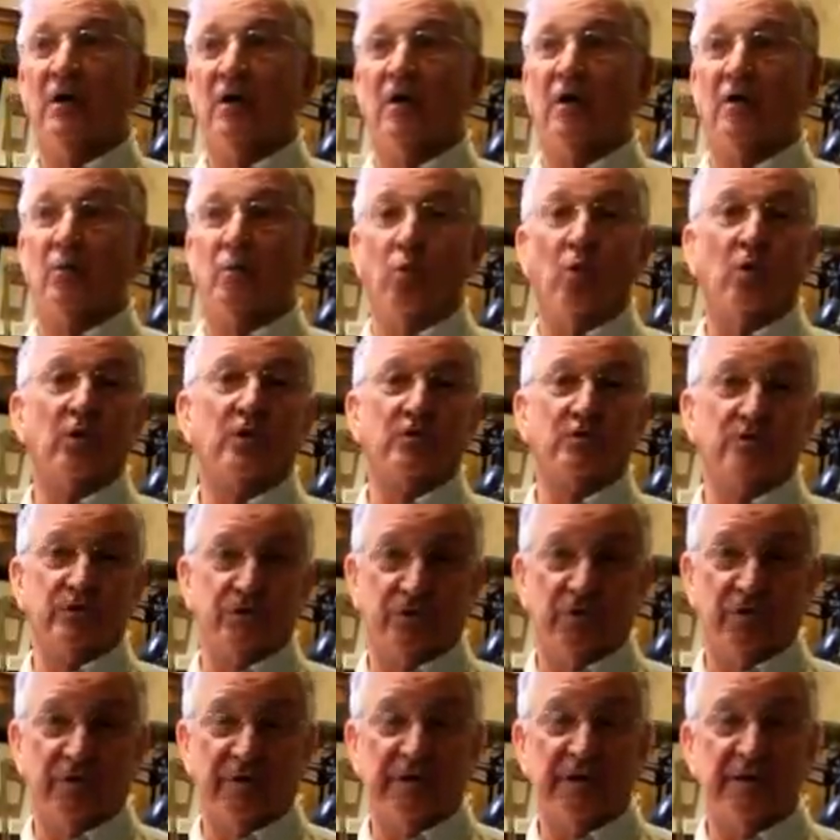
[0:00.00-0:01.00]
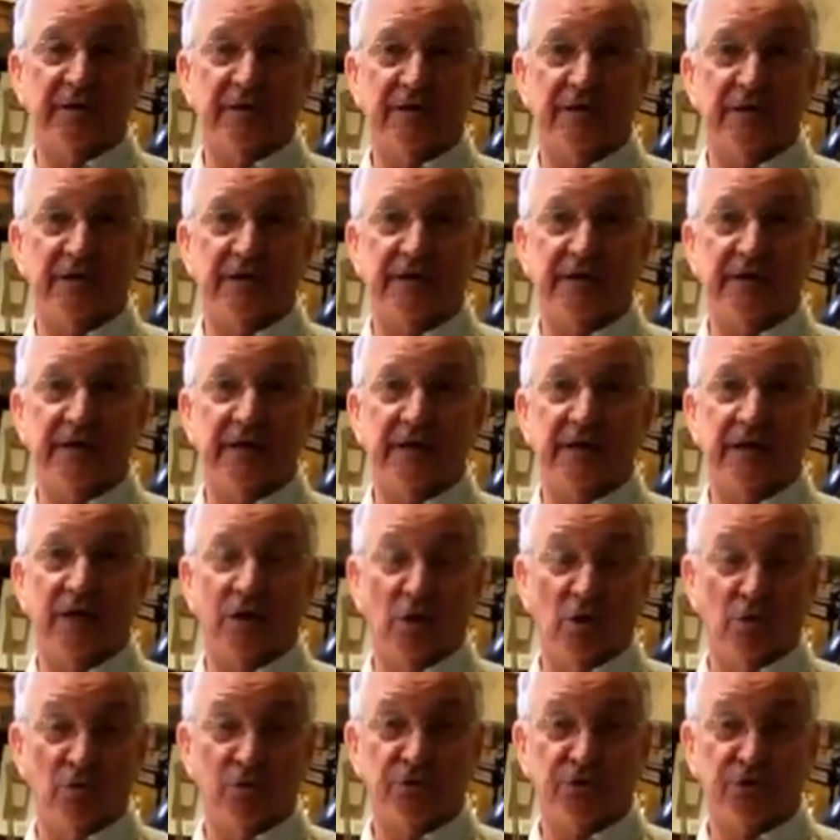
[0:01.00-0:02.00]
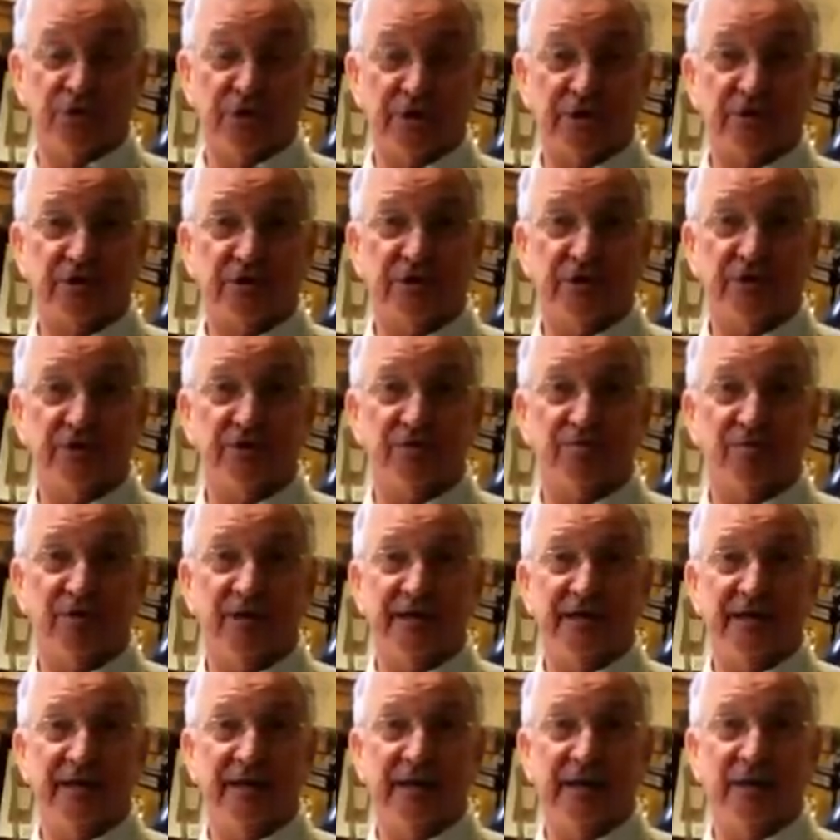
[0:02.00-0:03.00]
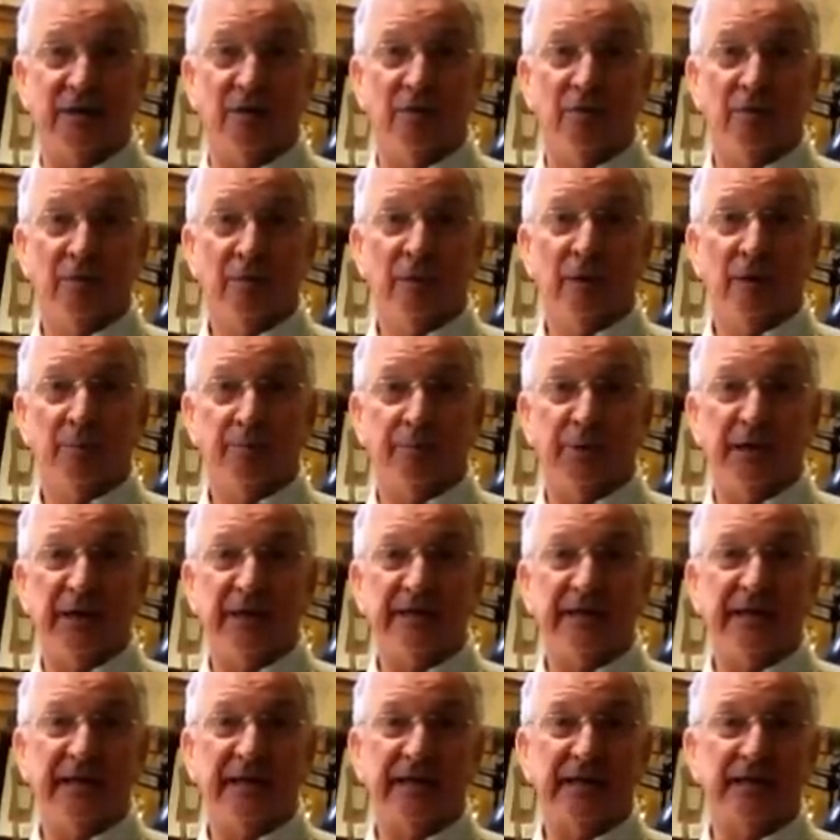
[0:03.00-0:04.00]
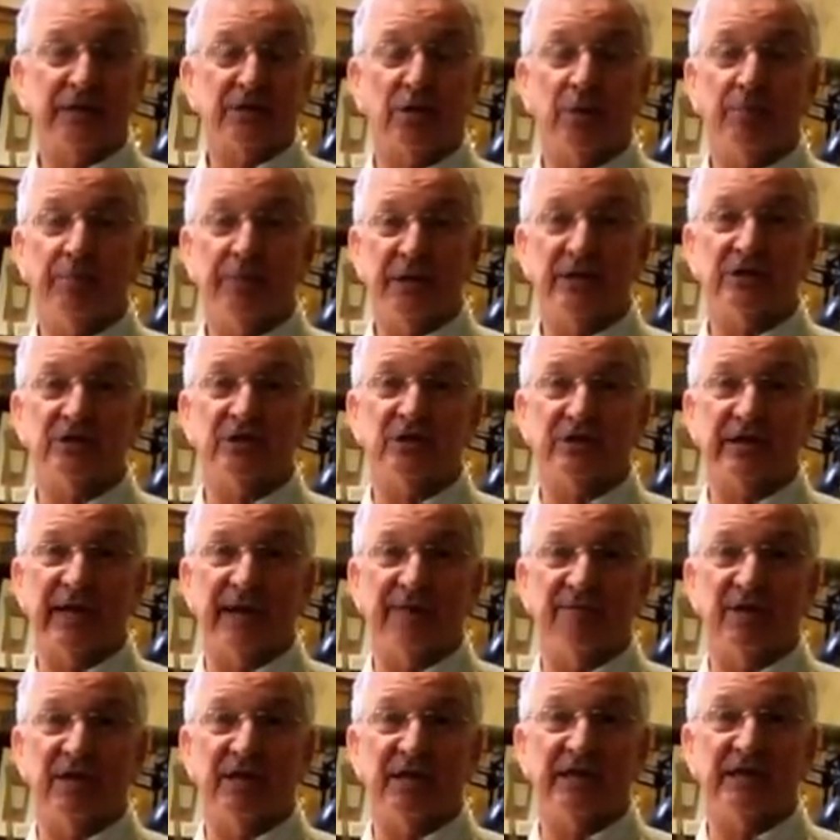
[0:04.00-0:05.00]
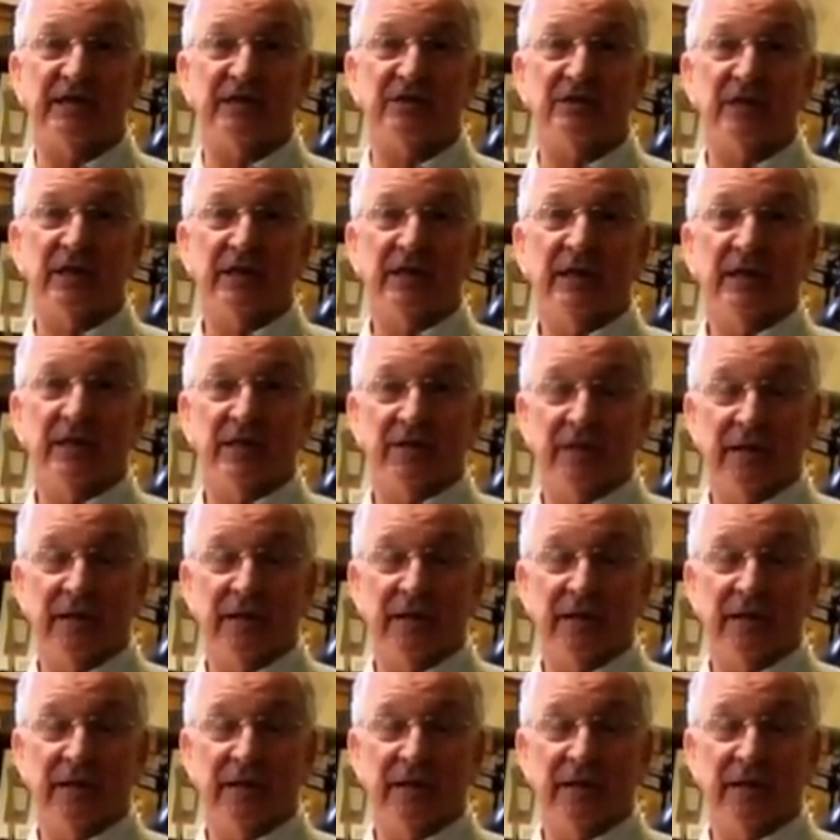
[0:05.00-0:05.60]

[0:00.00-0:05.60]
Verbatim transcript: Our water's in the uh, low 60s right now, peaking at the mid 70s.